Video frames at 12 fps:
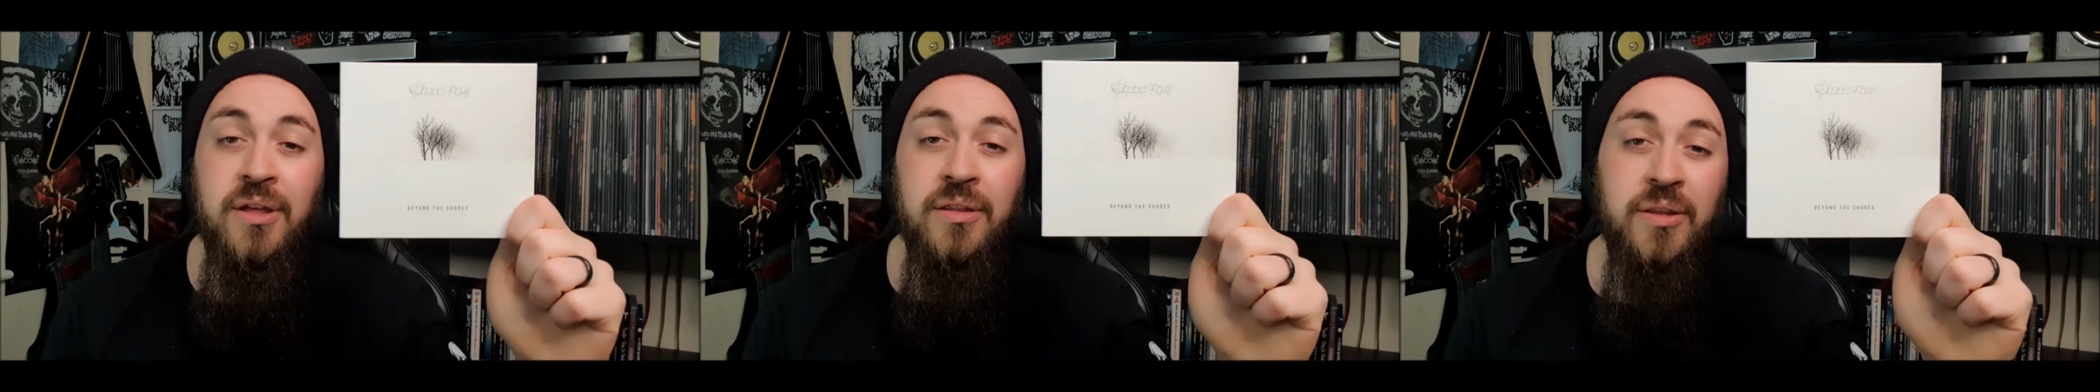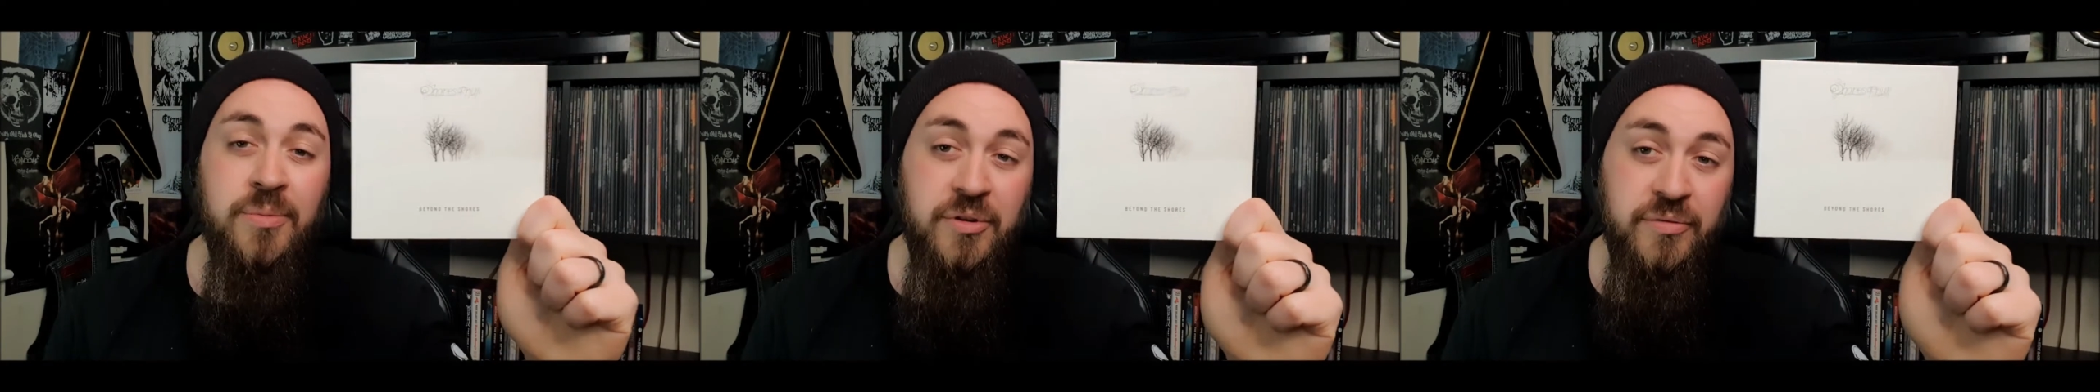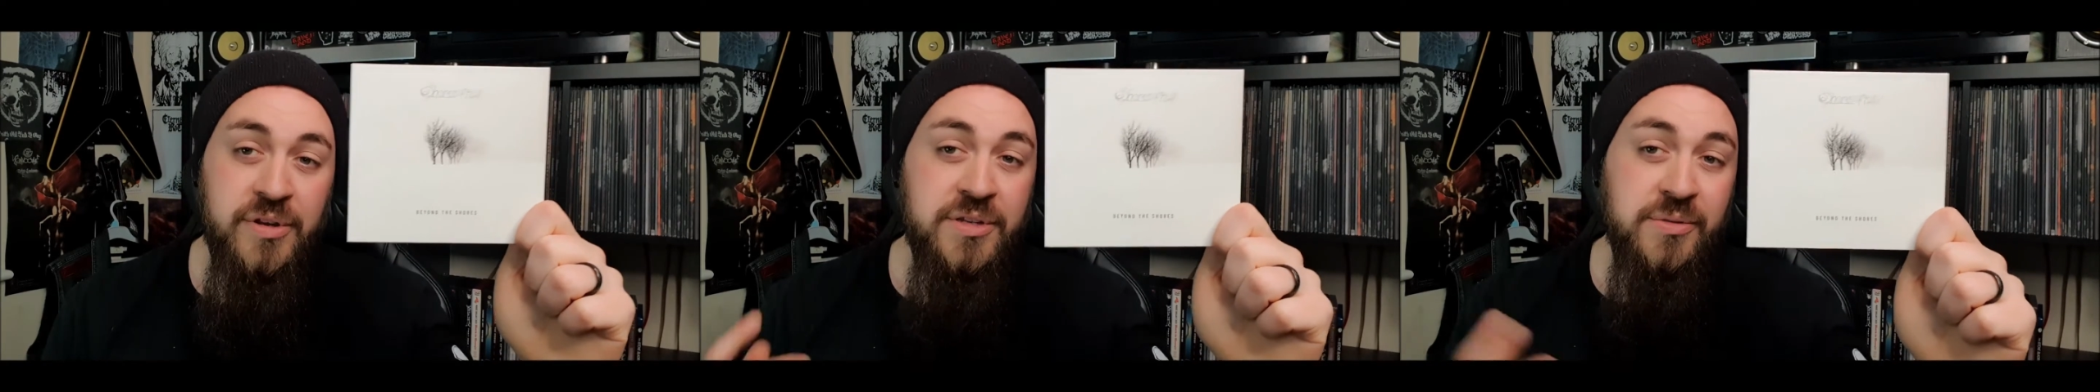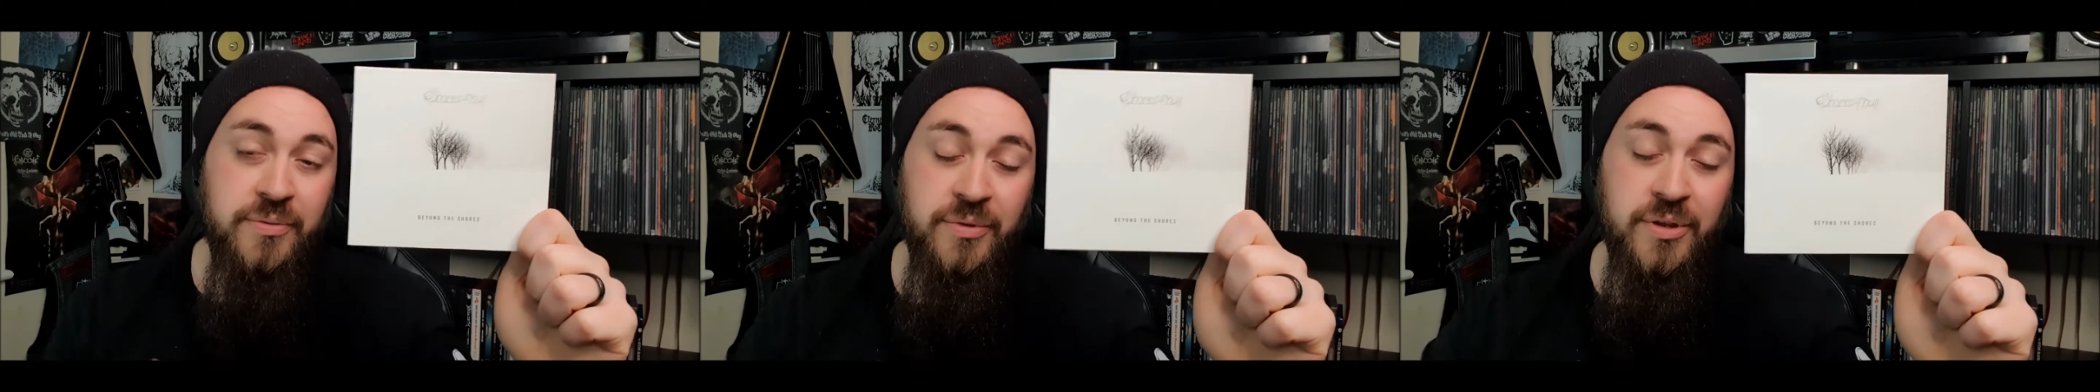there'll be a
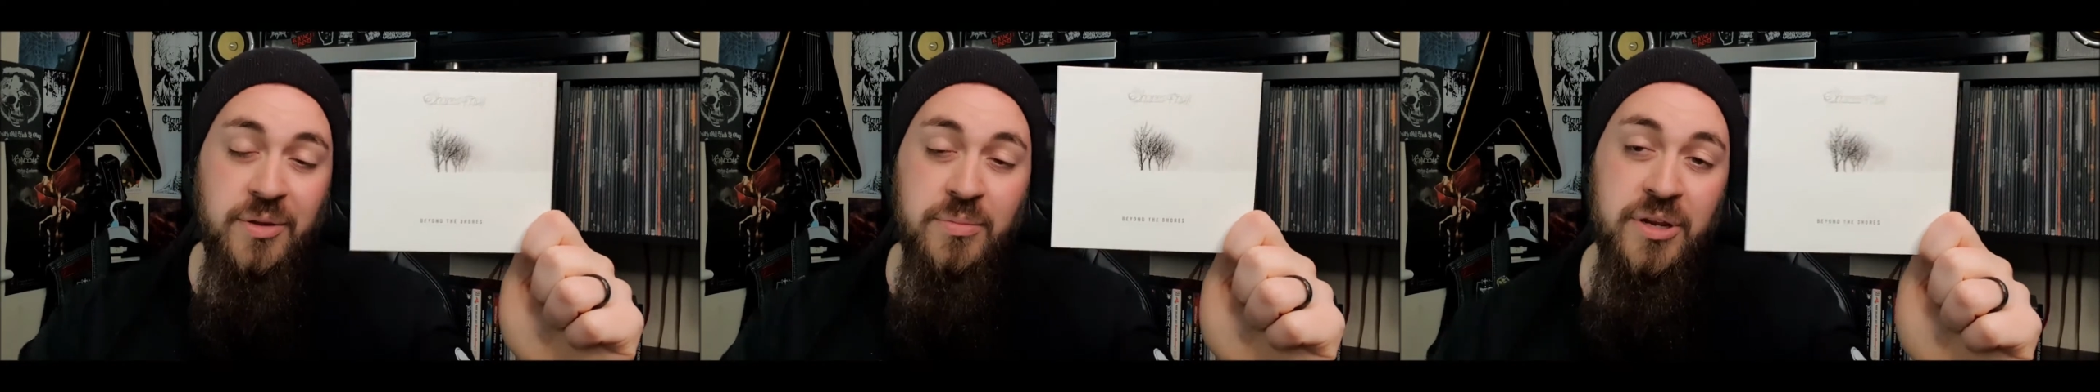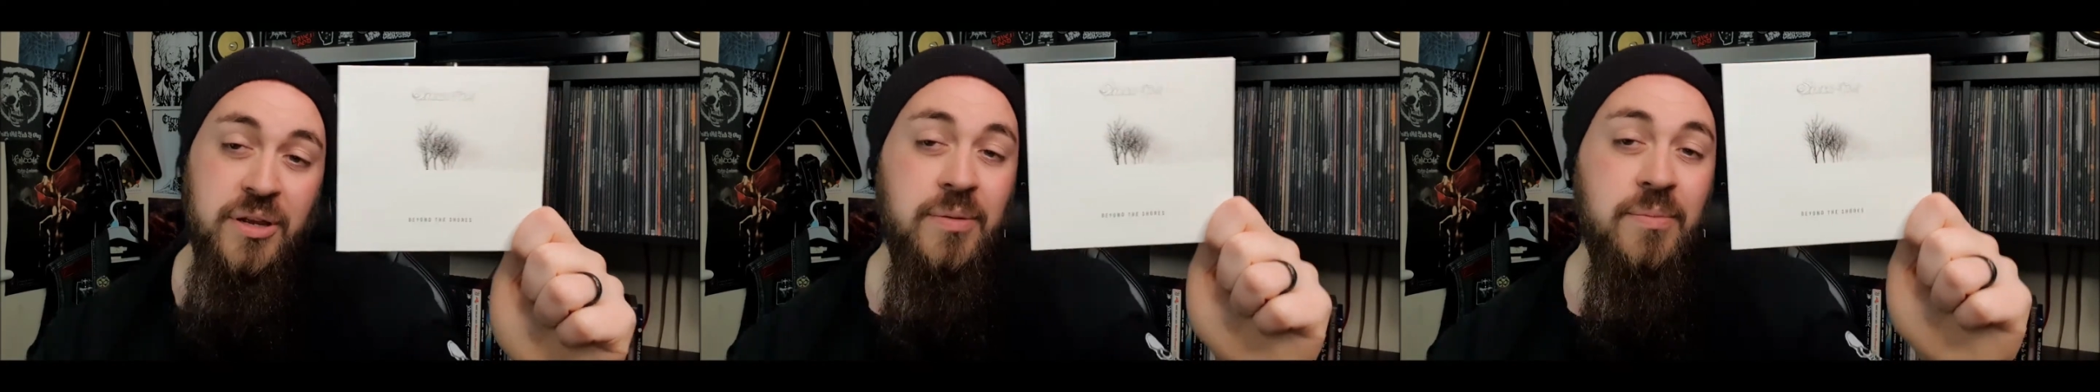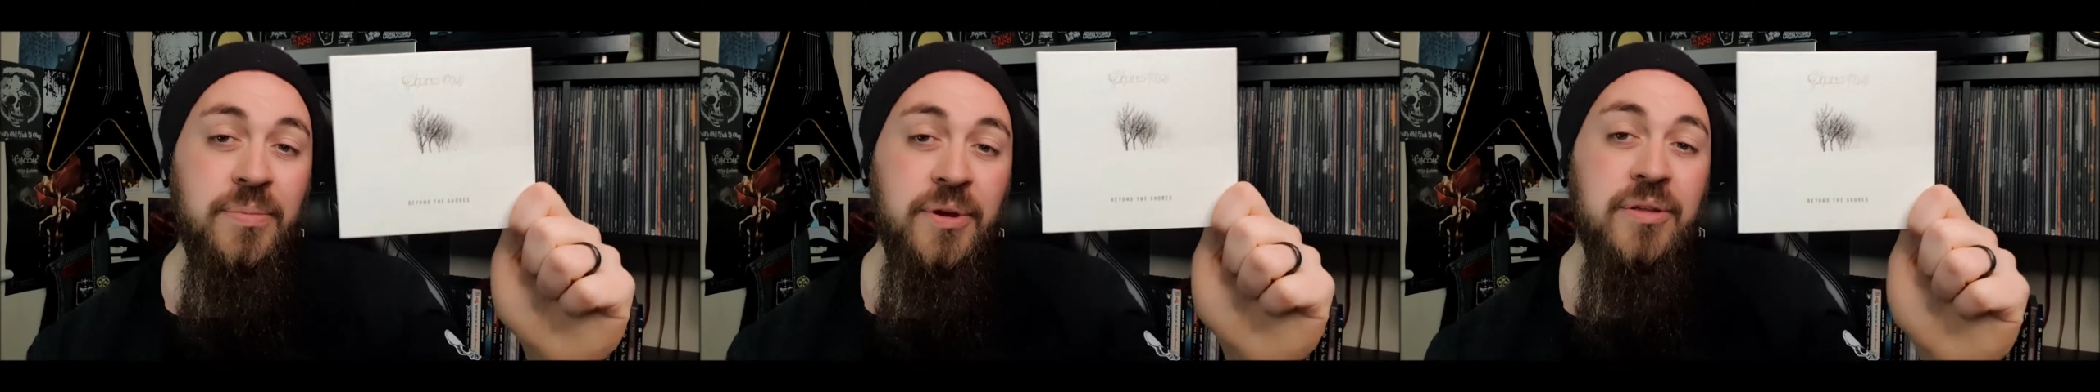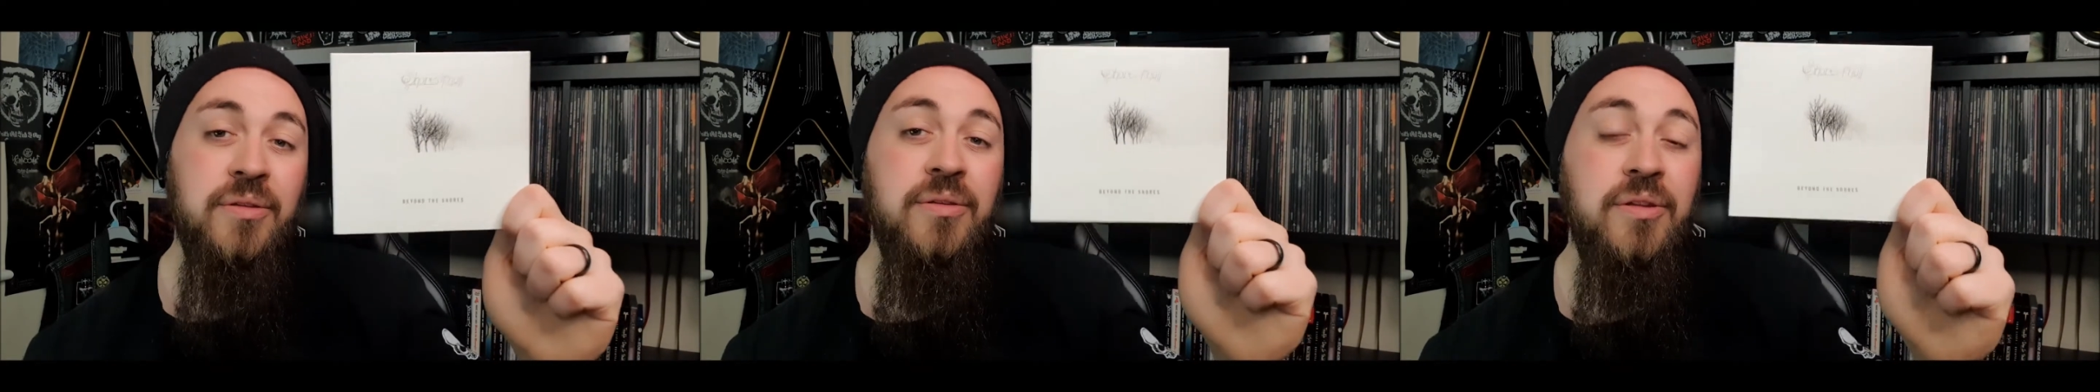reason in a minute,
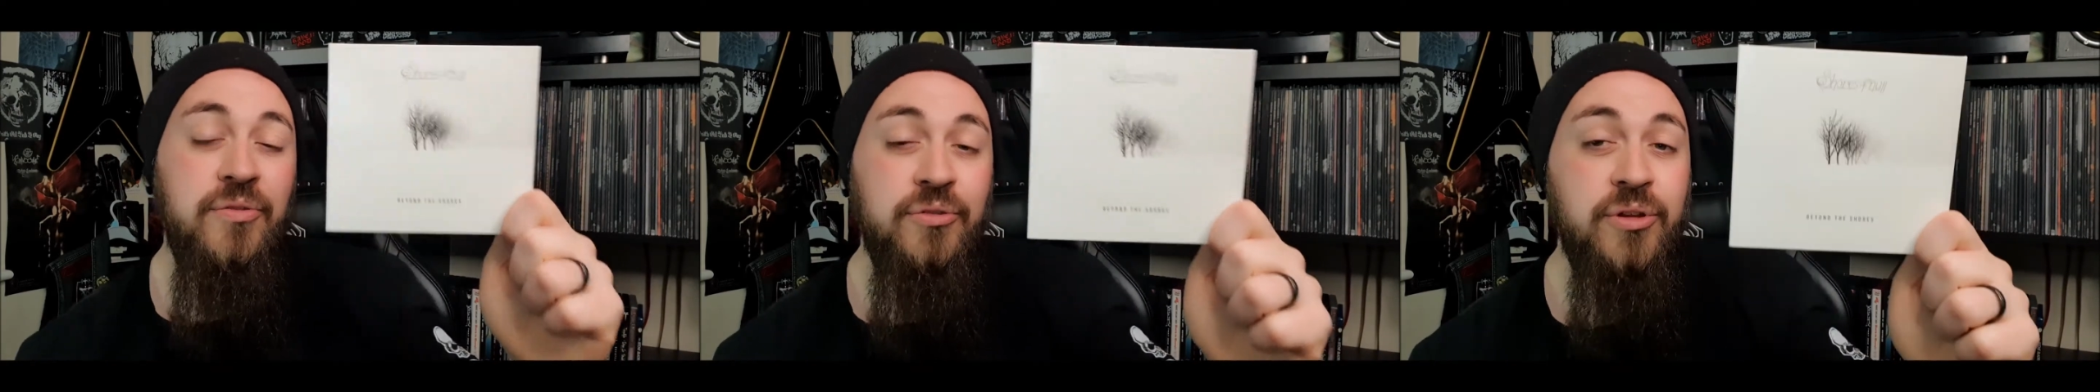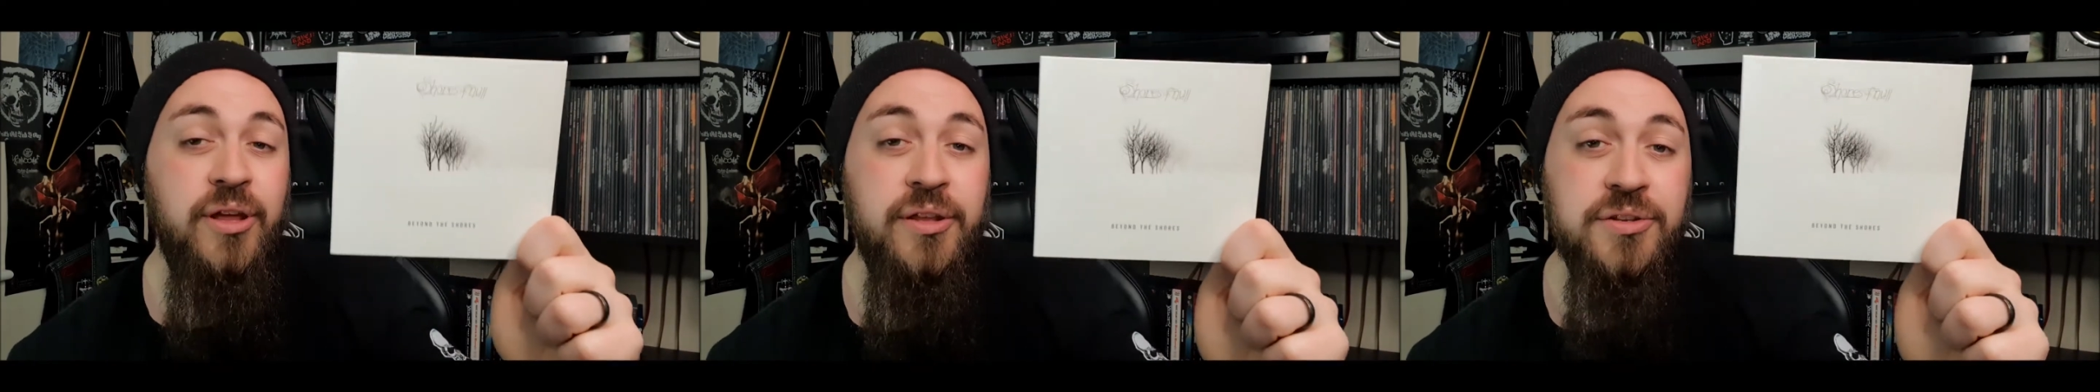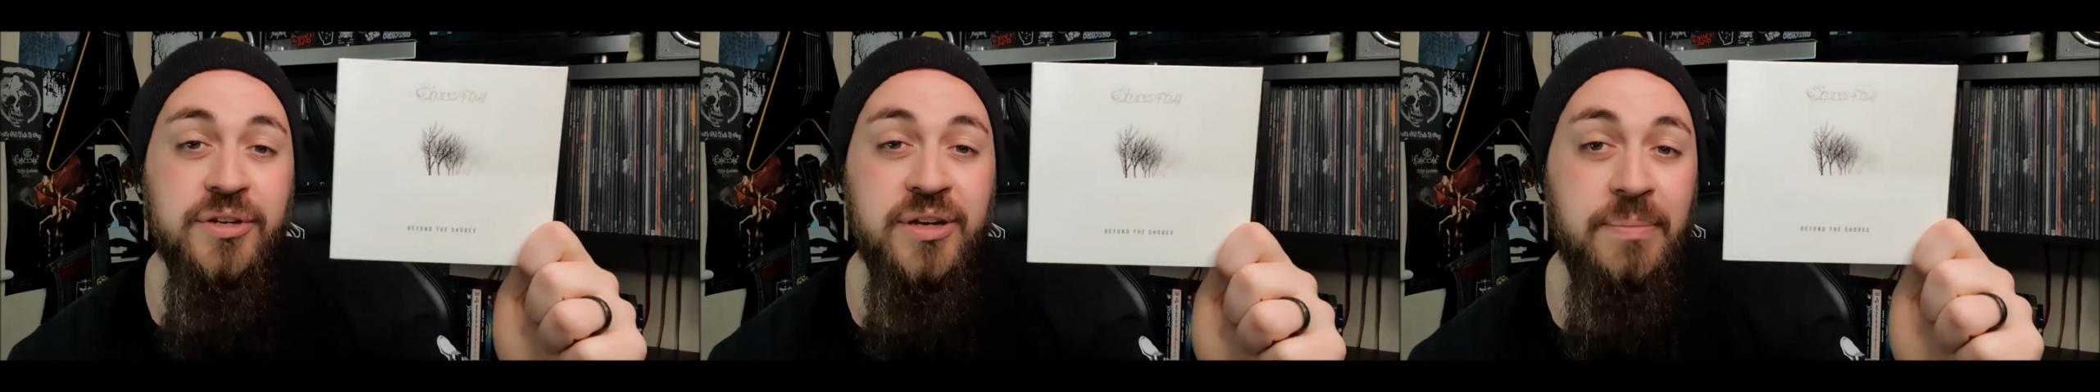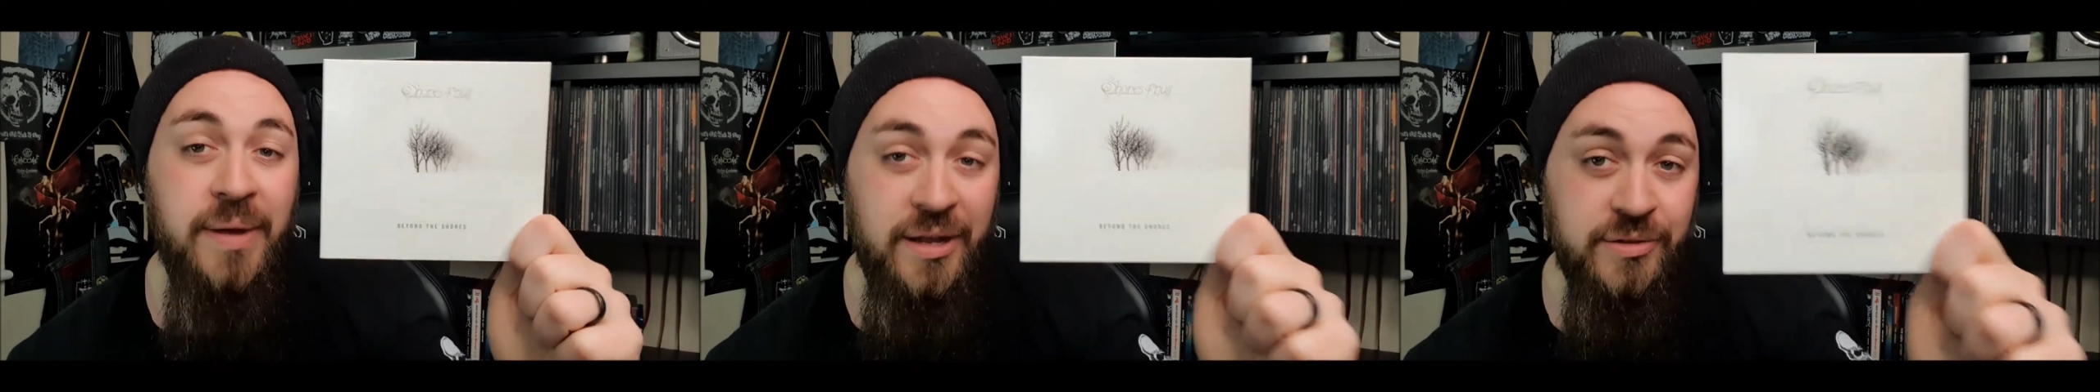but if you like those kind
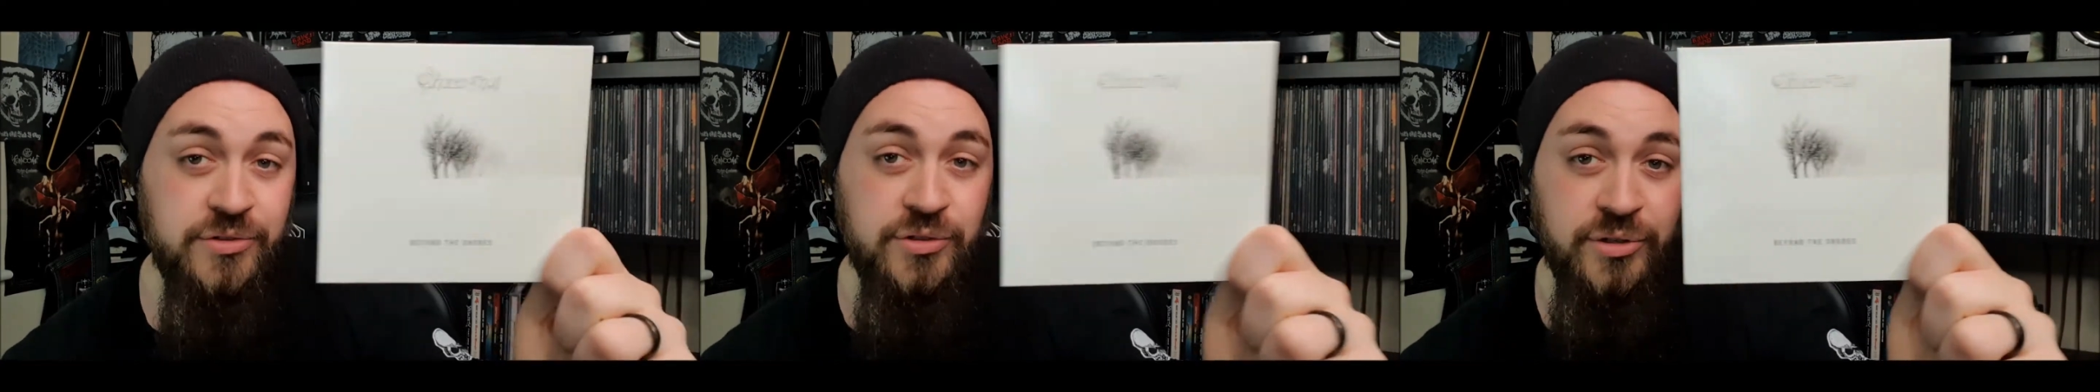of bands,